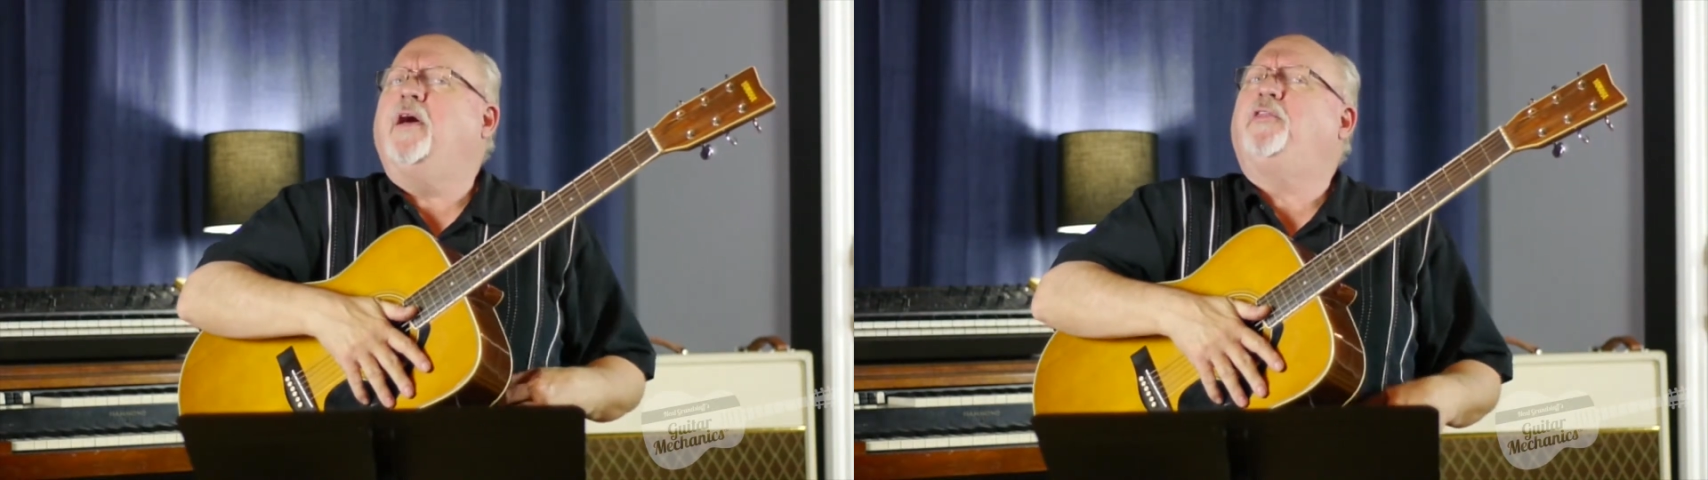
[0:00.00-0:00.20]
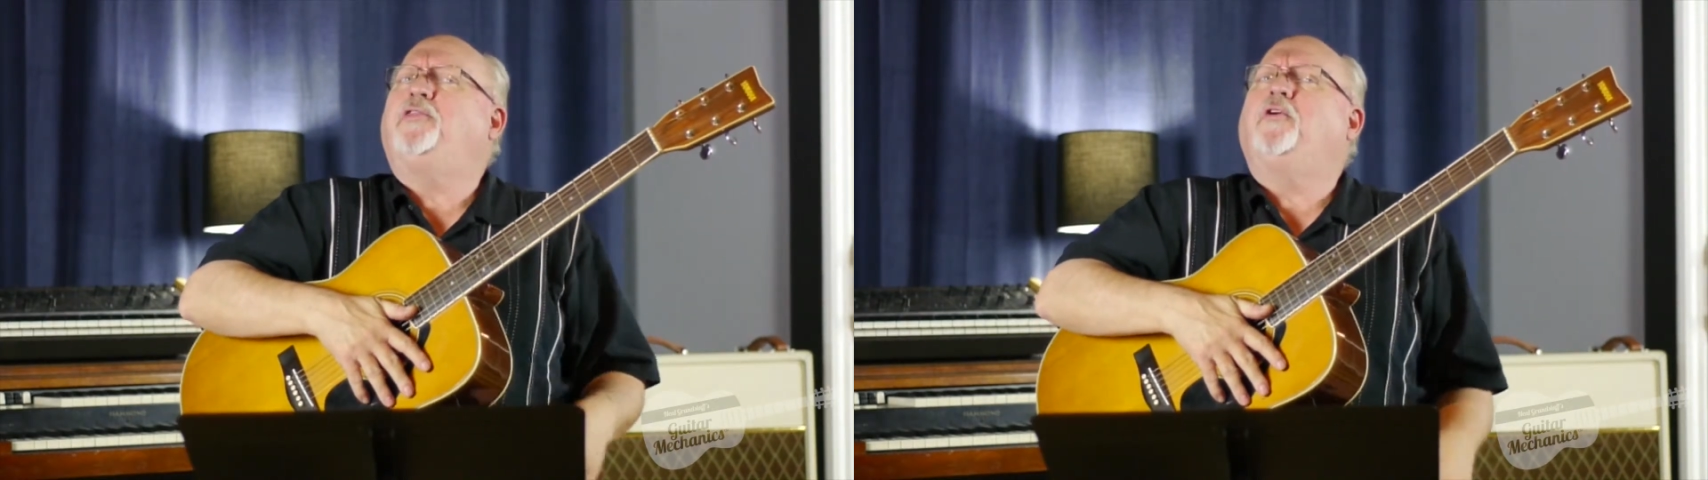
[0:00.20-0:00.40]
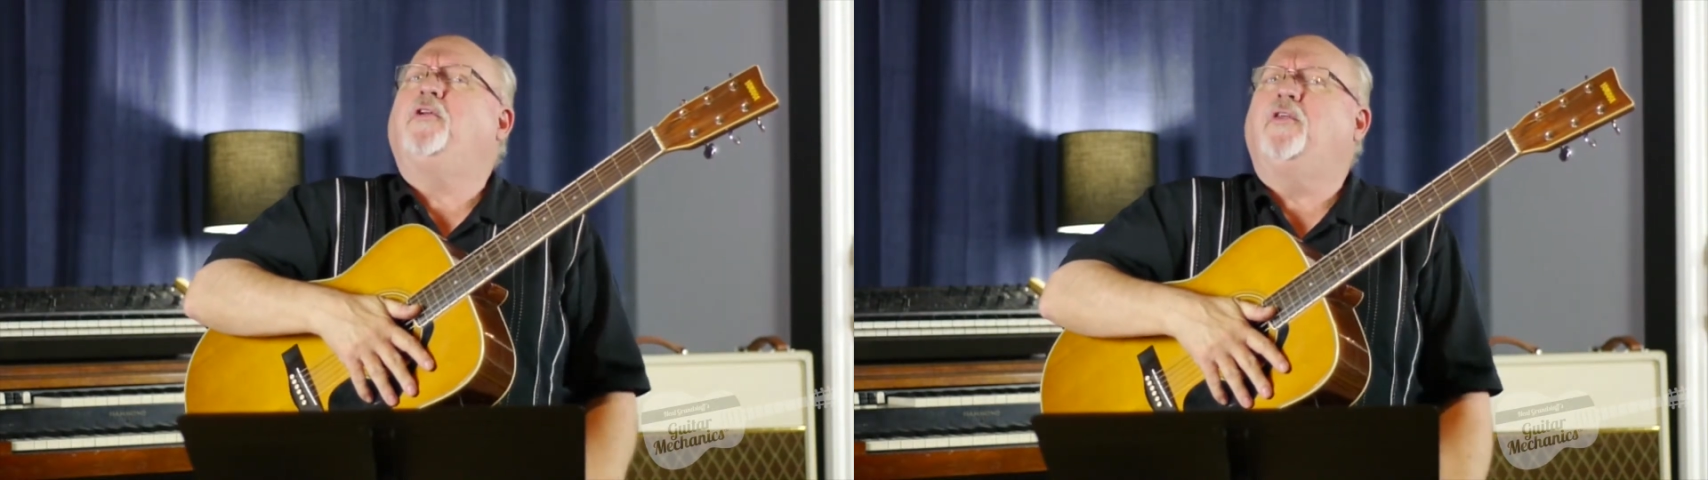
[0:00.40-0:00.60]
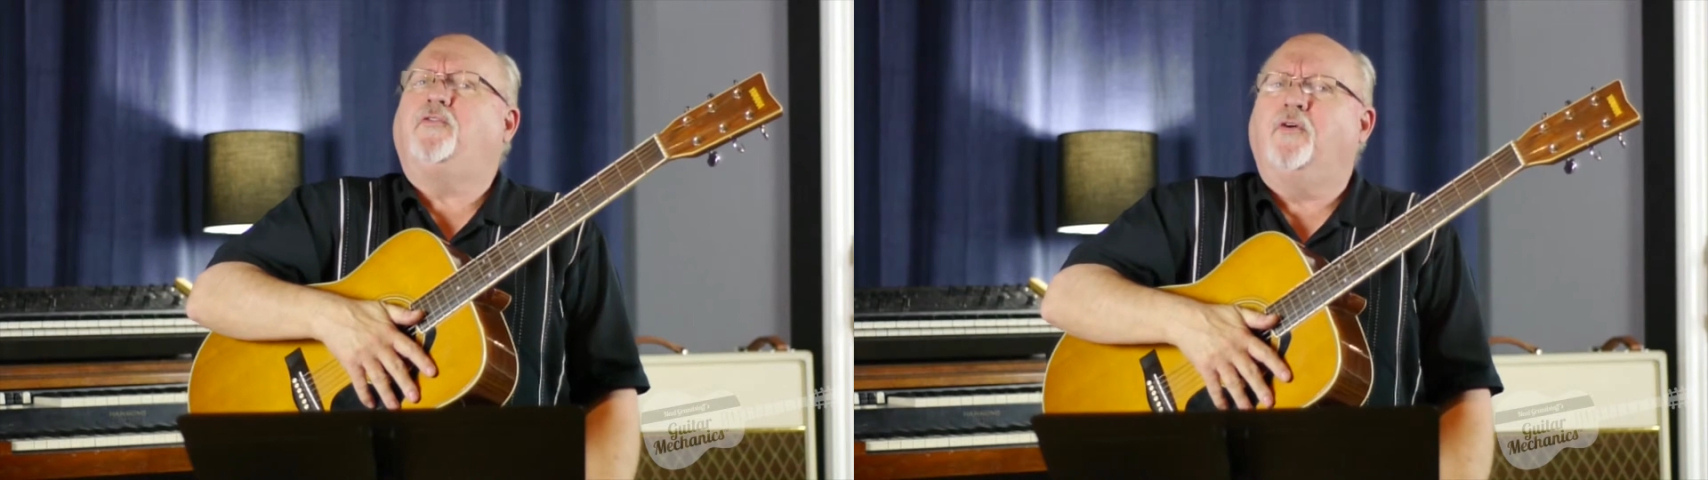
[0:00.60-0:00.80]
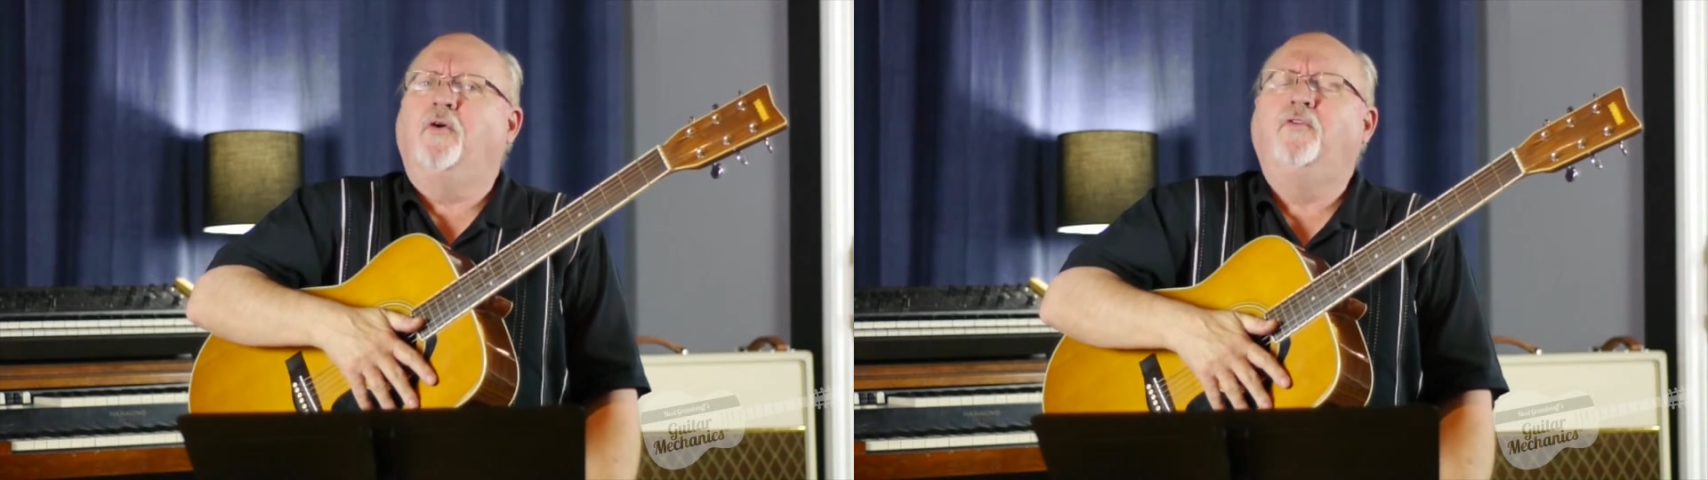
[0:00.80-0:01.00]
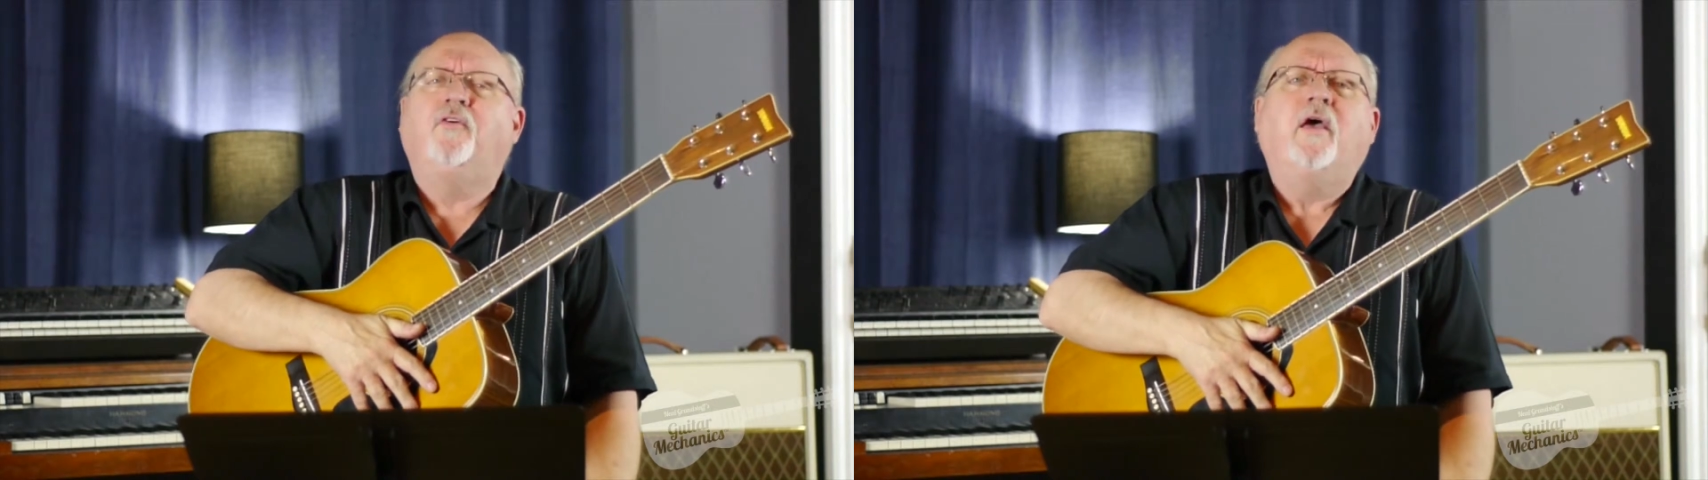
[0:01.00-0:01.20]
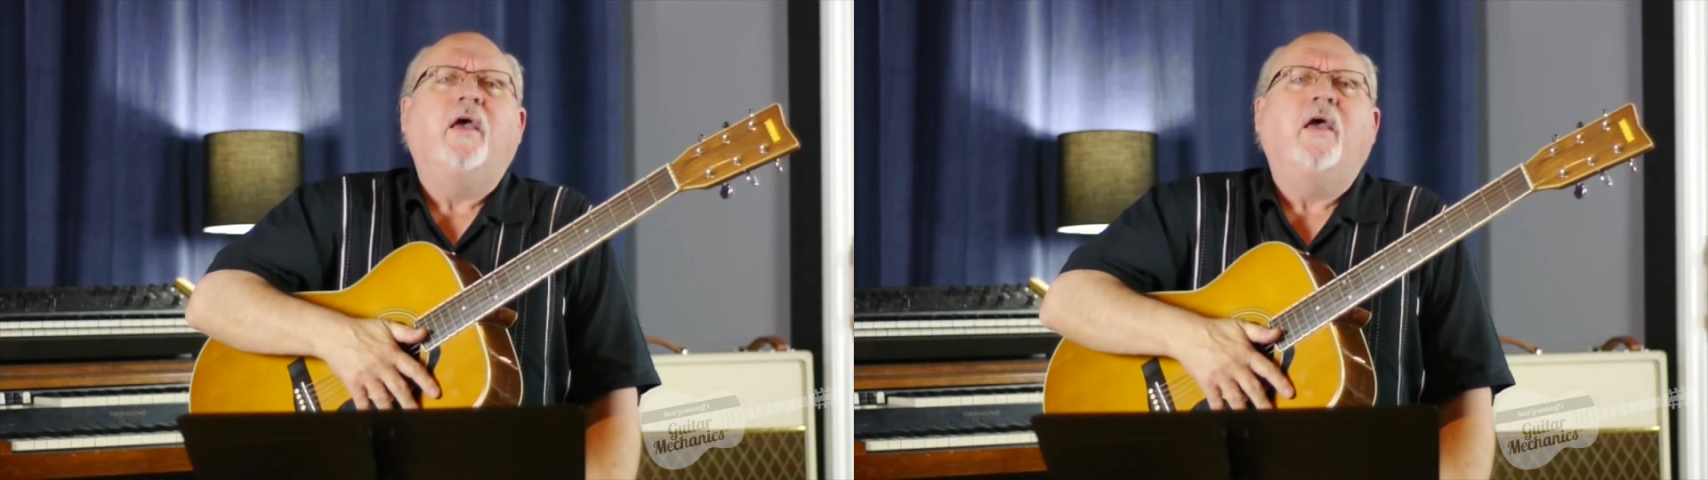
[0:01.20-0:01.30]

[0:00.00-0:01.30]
a third of the tunes